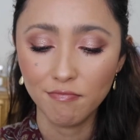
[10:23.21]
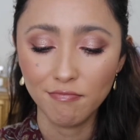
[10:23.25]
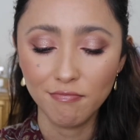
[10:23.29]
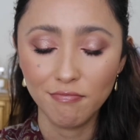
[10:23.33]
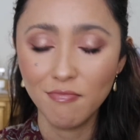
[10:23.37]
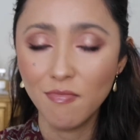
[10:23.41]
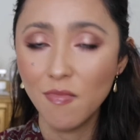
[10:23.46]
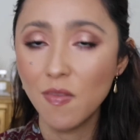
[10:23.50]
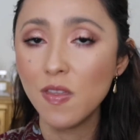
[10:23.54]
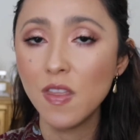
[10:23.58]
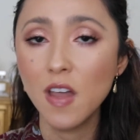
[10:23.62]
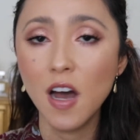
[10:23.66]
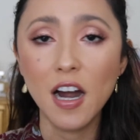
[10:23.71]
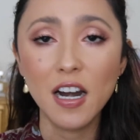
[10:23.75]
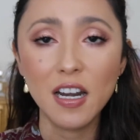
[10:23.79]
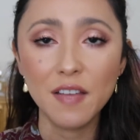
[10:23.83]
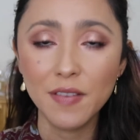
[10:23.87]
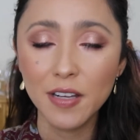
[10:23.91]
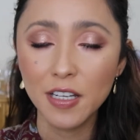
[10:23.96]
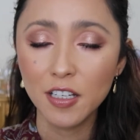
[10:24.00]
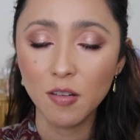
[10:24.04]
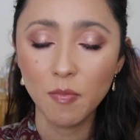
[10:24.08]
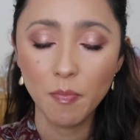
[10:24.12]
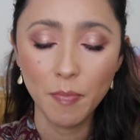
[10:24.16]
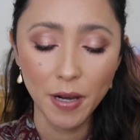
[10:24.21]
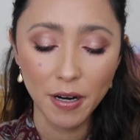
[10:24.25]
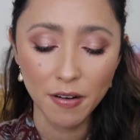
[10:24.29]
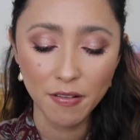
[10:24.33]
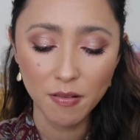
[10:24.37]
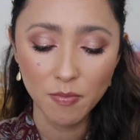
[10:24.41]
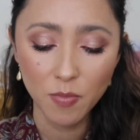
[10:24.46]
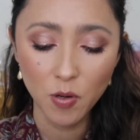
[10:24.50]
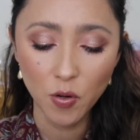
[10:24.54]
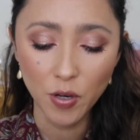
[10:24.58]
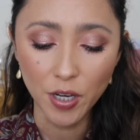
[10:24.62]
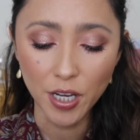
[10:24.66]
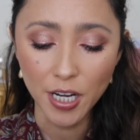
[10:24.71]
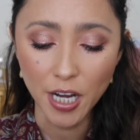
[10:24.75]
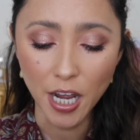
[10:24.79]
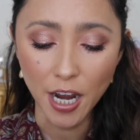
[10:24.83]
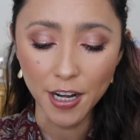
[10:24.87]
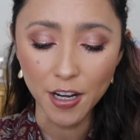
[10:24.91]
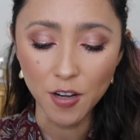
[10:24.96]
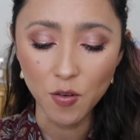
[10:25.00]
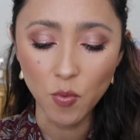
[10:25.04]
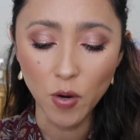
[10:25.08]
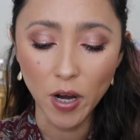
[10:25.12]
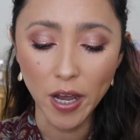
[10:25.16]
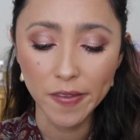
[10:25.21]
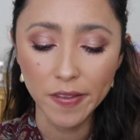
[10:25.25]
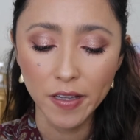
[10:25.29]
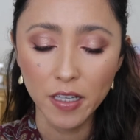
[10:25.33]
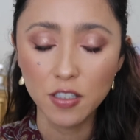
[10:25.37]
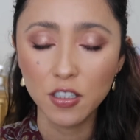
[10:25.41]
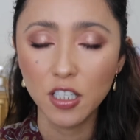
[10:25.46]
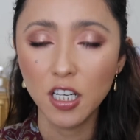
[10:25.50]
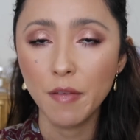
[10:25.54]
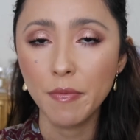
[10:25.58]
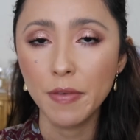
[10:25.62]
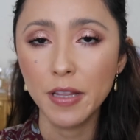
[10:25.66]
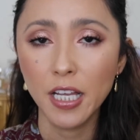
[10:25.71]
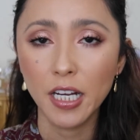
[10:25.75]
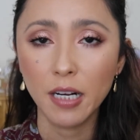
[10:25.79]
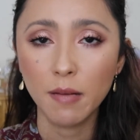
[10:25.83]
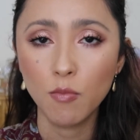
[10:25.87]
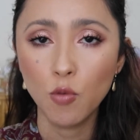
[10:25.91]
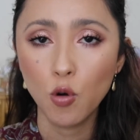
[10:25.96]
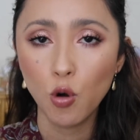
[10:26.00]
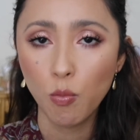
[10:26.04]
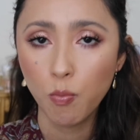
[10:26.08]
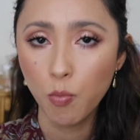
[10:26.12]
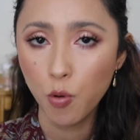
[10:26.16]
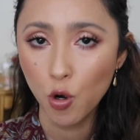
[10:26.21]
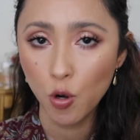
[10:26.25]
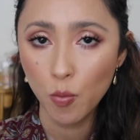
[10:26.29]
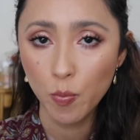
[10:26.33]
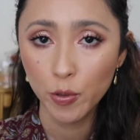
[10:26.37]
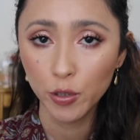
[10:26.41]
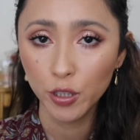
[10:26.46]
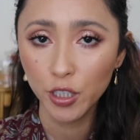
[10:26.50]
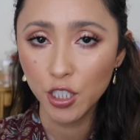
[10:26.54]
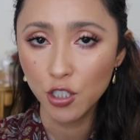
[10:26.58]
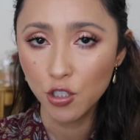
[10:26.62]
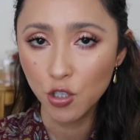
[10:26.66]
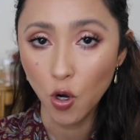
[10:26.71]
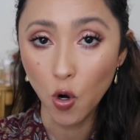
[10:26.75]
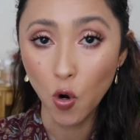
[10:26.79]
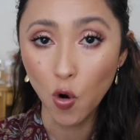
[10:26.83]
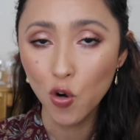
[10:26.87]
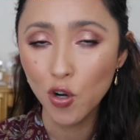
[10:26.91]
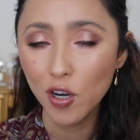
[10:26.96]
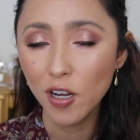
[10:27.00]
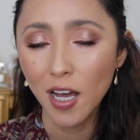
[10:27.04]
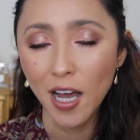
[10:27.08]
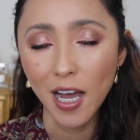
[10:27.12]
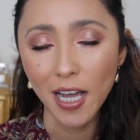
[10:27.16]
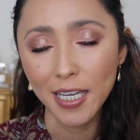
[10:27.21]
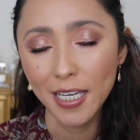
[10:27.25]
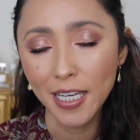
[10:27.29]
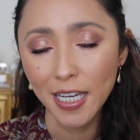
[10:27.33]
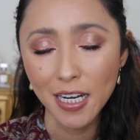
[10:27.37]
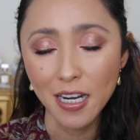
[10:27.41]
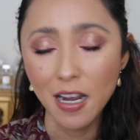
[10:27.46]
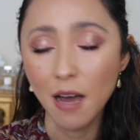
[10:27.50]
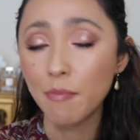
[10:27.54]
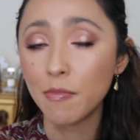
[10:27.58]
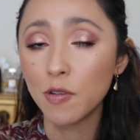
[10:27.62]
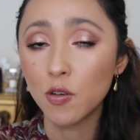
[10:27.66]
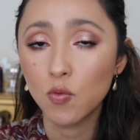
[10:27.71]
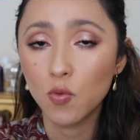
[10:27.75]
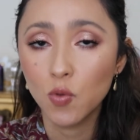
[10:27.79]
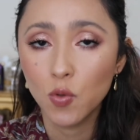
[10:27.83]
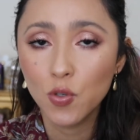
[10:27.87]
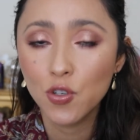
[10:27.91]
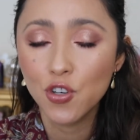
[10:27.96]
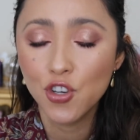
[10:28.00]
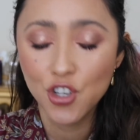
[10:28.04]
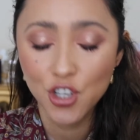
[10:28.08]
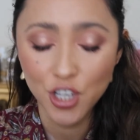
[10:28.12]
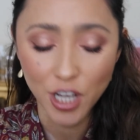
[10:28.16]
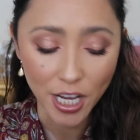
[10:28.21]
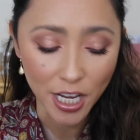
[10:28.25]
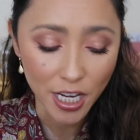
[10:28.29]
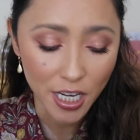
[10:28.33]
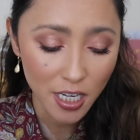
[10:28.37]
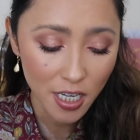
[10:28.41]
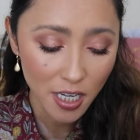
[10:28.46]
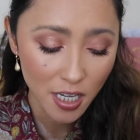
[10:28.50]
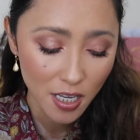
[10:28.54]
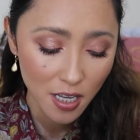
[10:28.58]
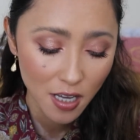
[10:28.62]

not even comparable in any way. That's gonna be like a more purpley tone, again a maroon shade.